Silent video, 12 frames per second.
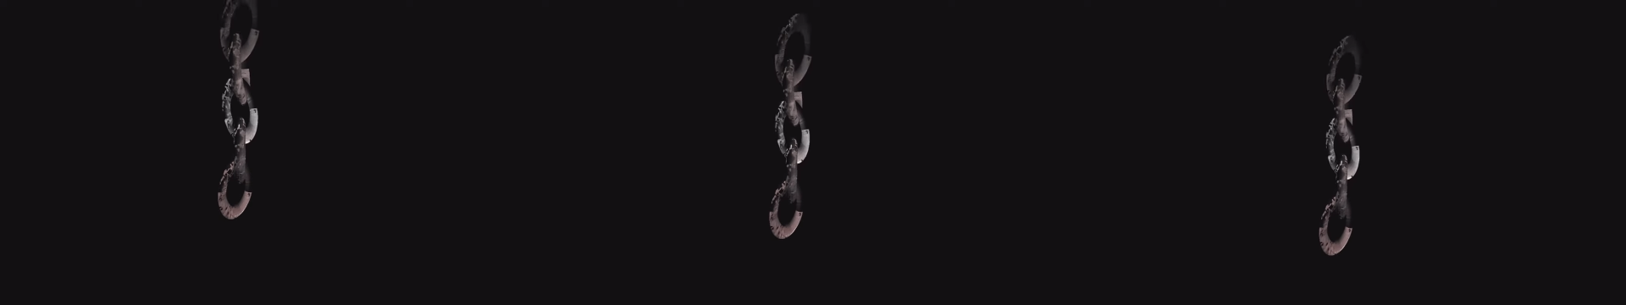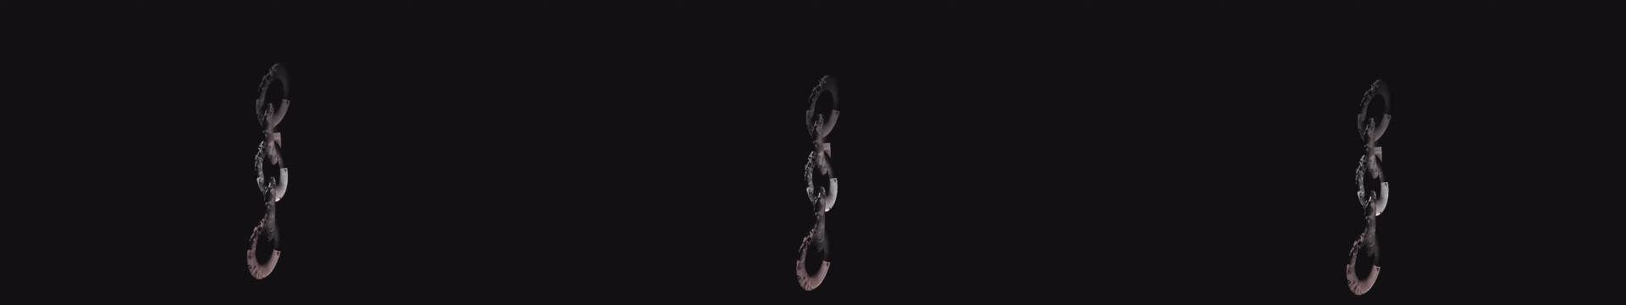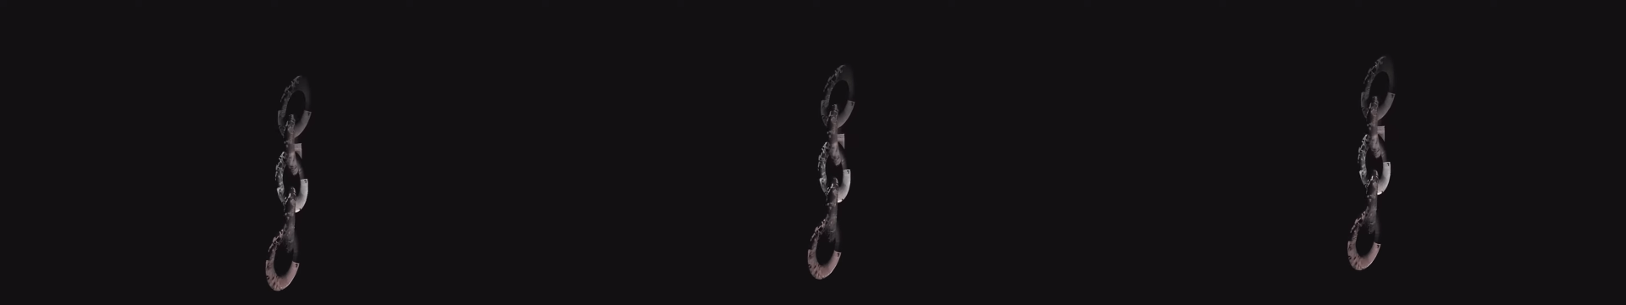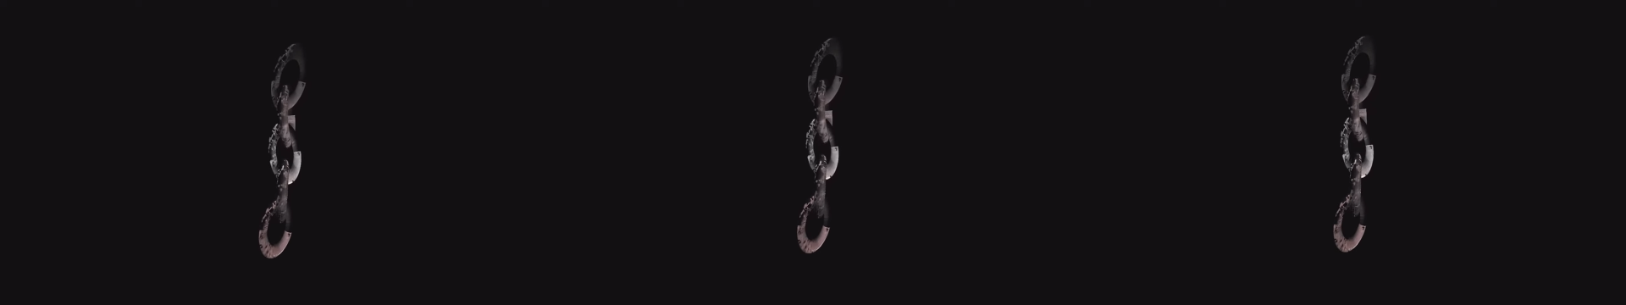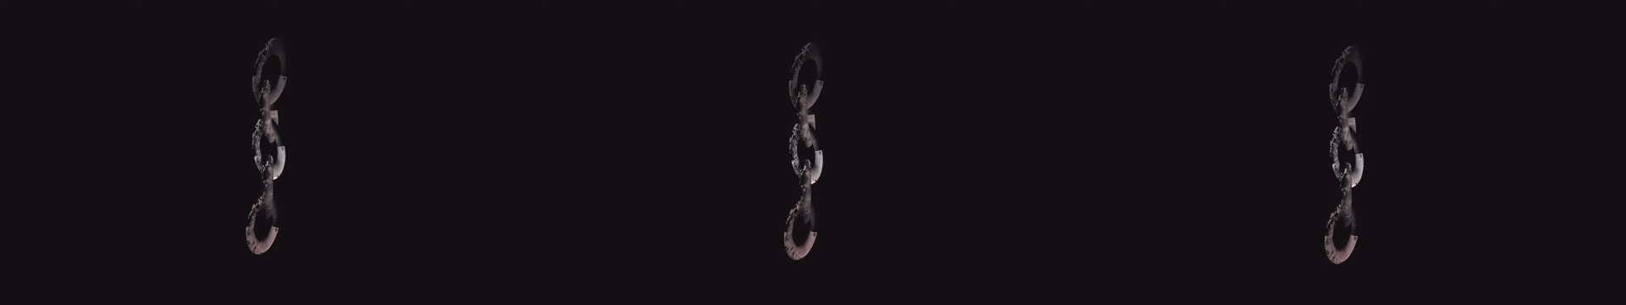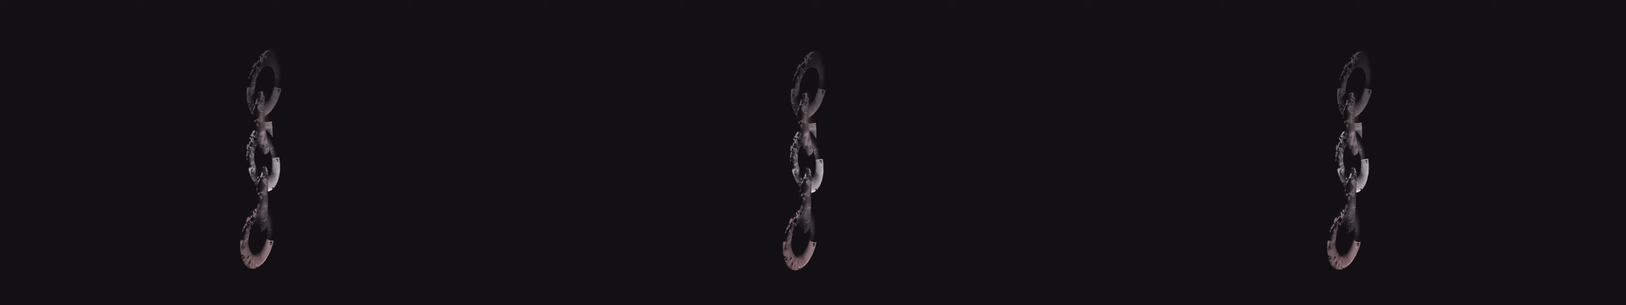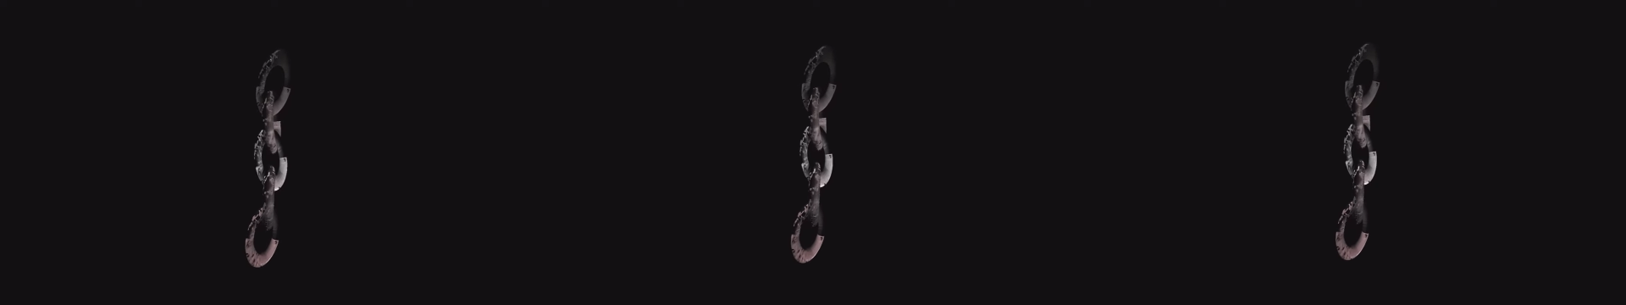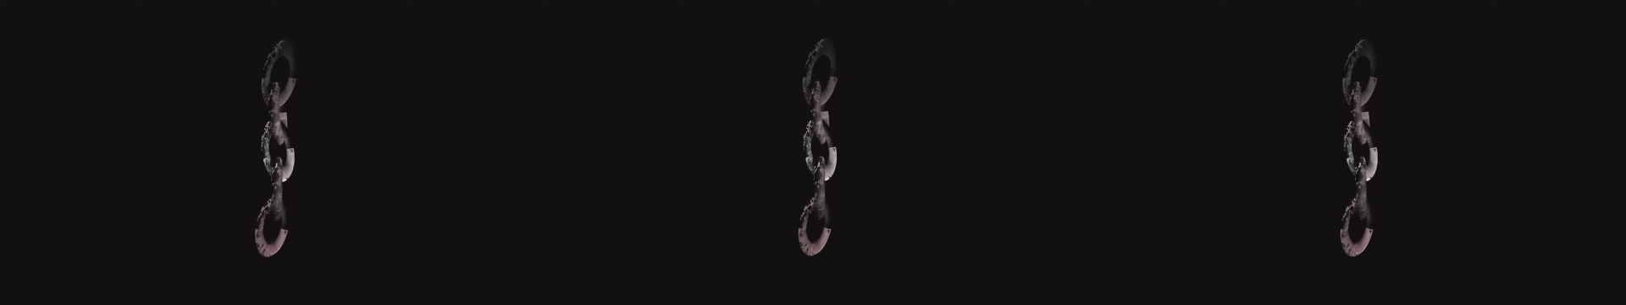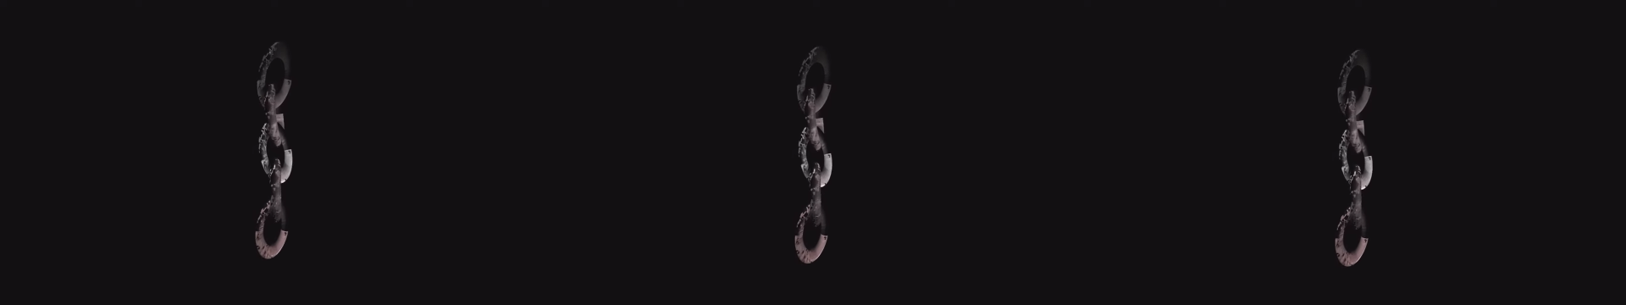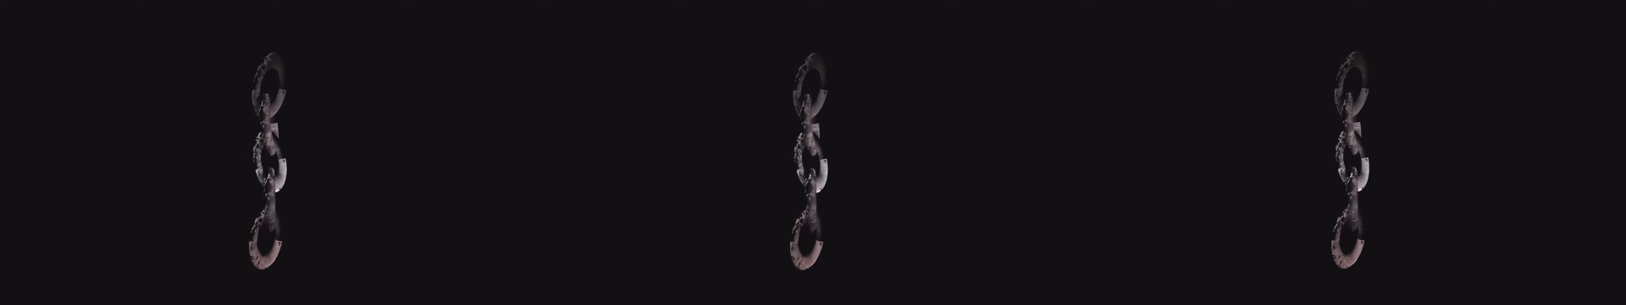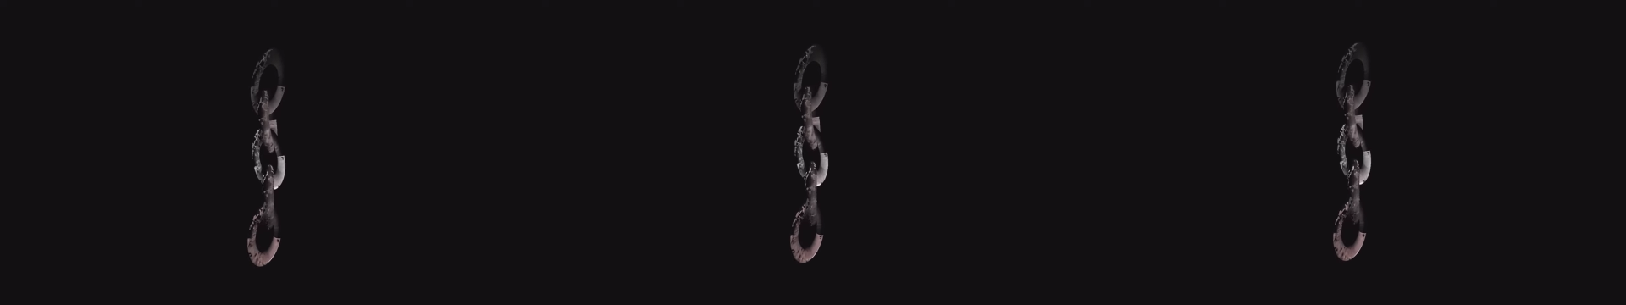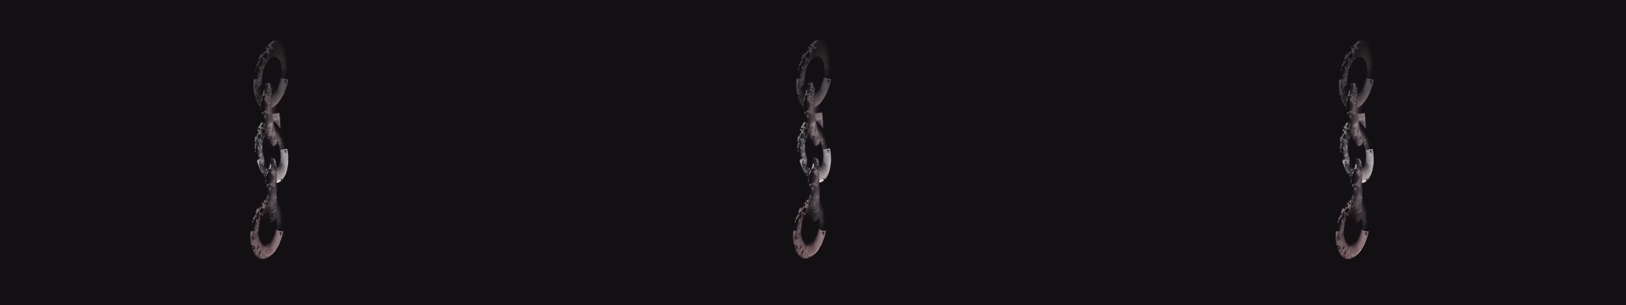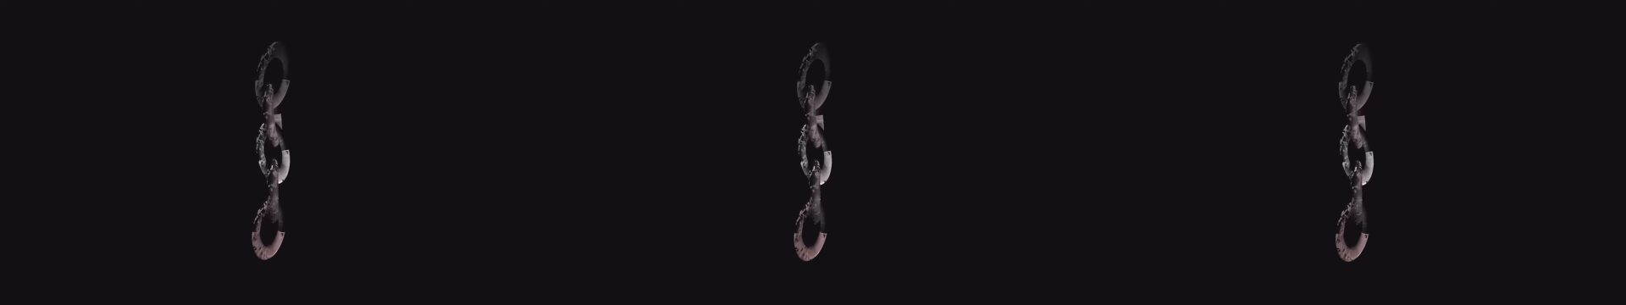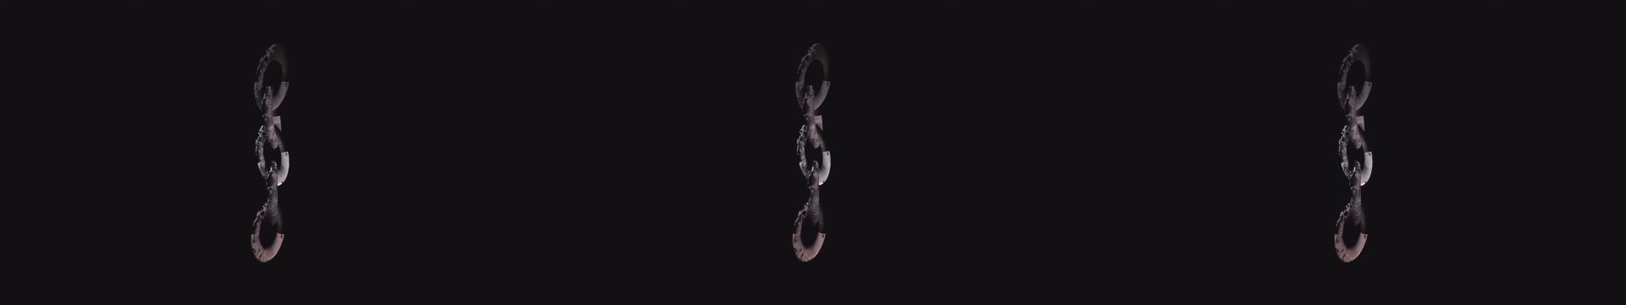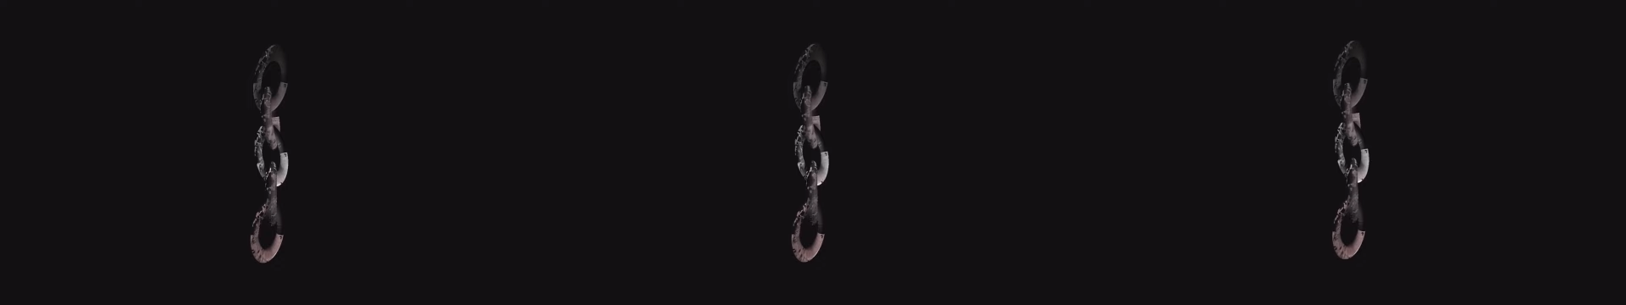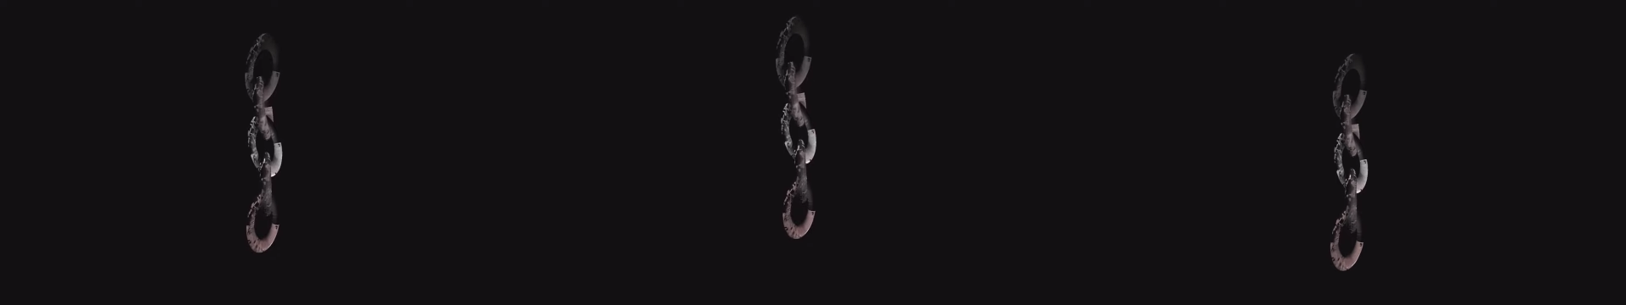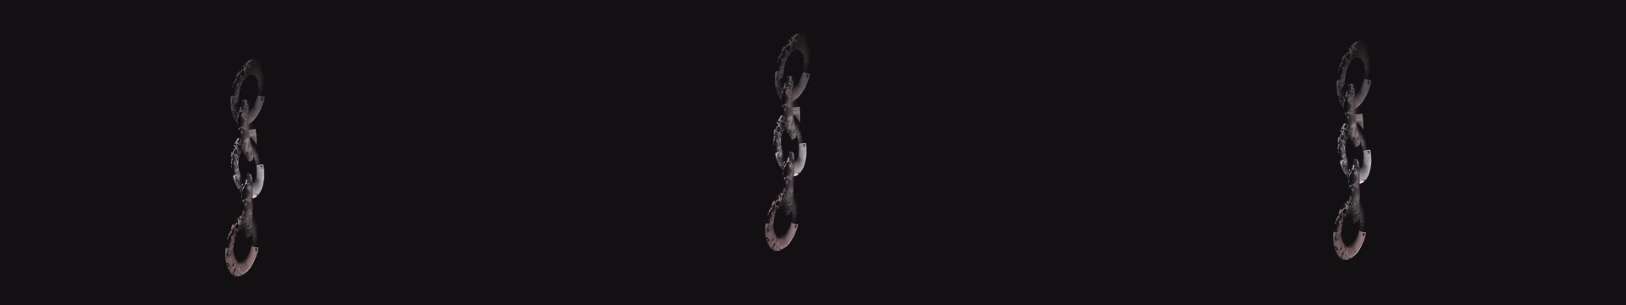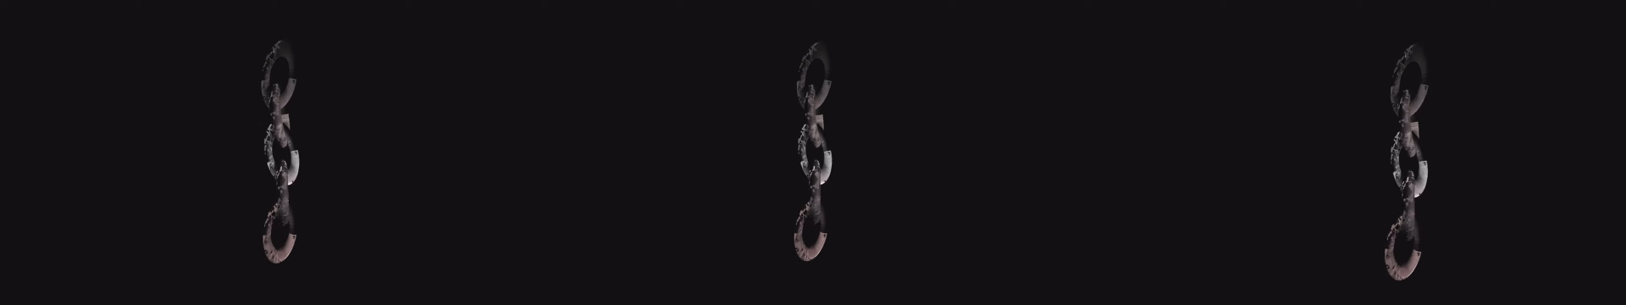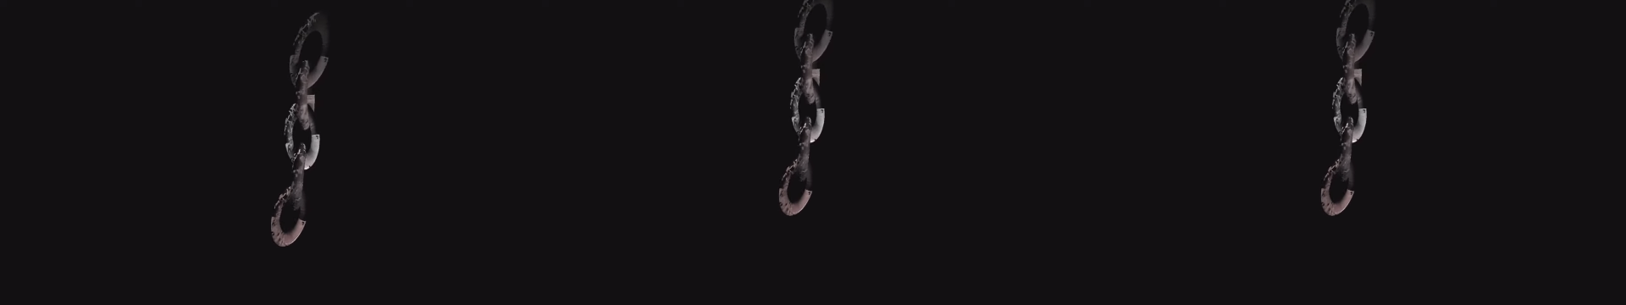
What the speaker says: Nobody's mouth can be seen.